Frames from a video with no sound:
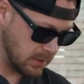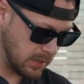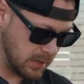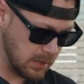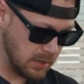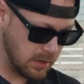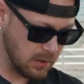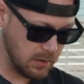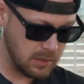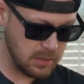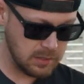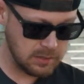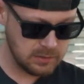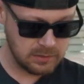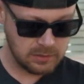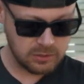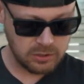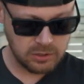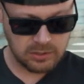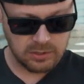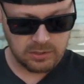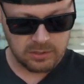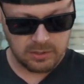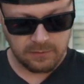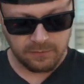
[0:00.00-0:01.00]
right here is
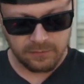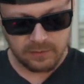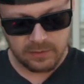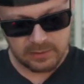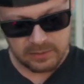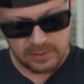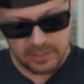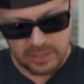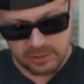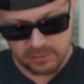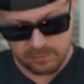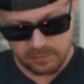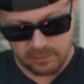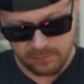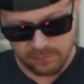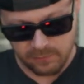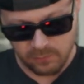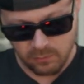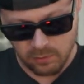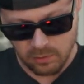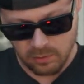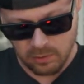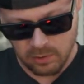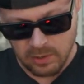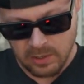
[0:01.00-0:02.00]
just a different attachment
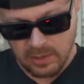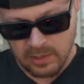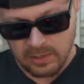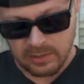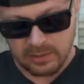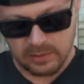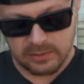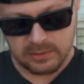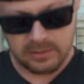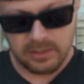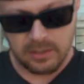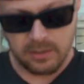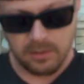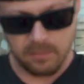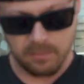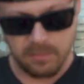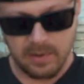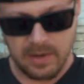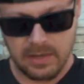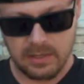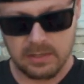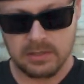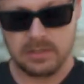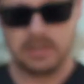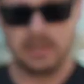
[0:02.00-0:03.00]
for, let's say, your
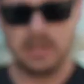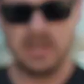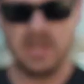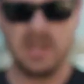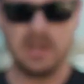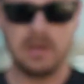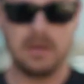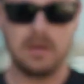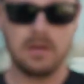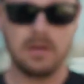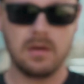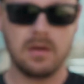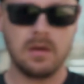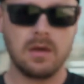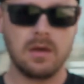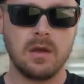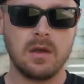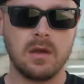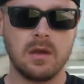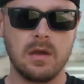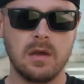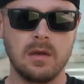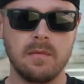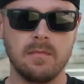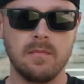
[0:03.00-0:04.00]
bike seat,
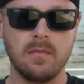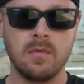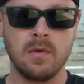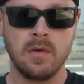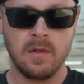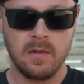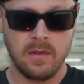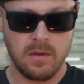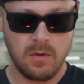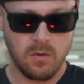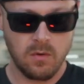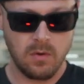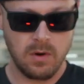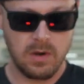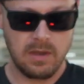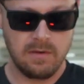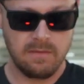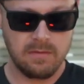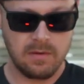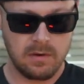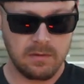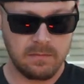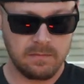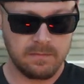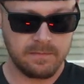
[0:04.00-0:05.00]
or
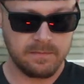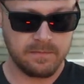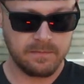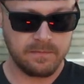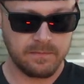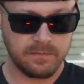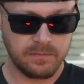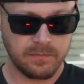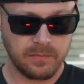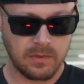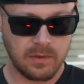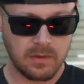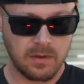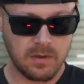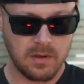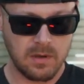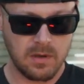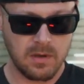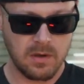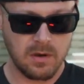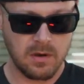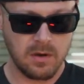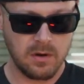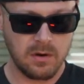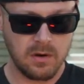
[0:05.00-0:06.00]
even
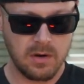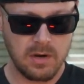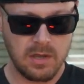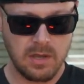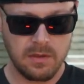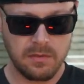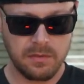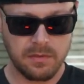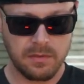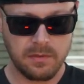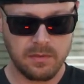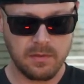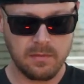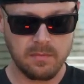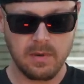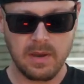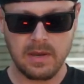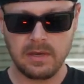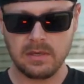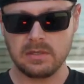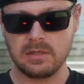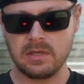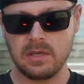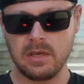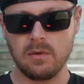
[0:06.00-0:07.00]
underneath the
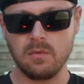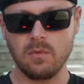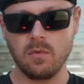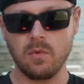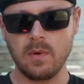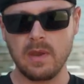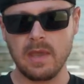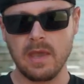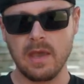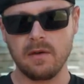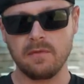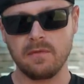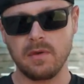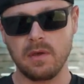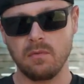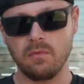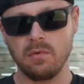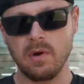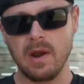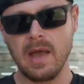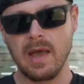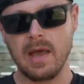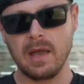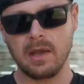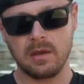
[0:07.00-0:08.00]
bike seat where we have a
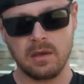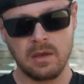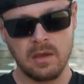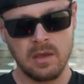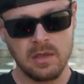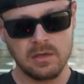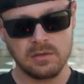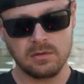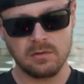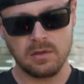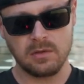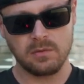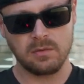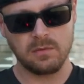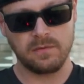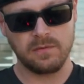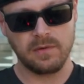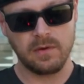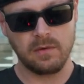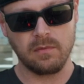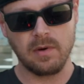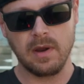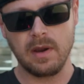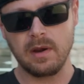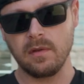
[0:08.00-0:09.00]
rack. So this would
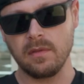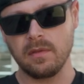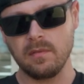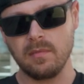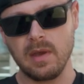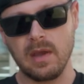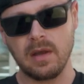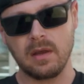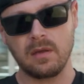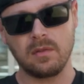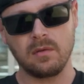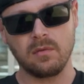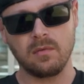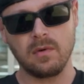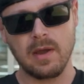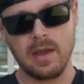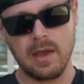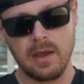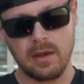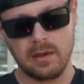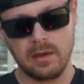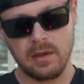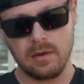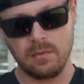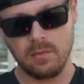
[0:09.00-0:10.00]
fit right on the back of the
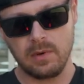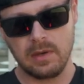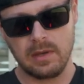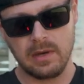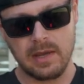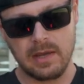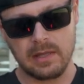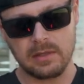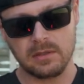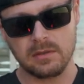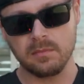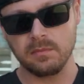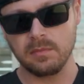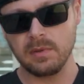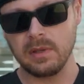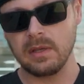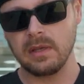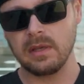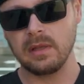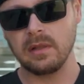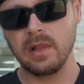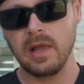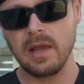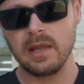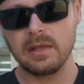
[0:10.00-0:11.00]
rack and we can add some
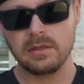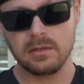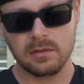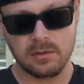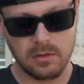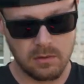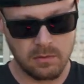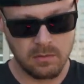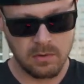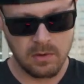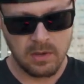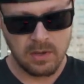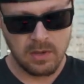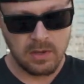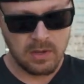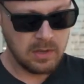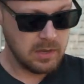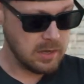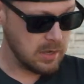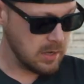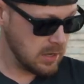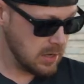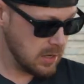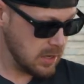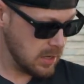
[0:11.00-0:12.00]
blinking lights. So
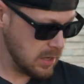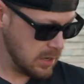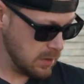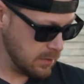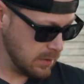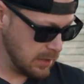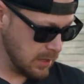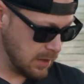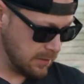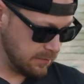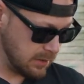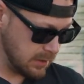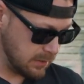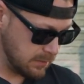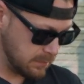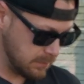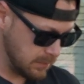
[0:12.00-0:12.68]
we love it.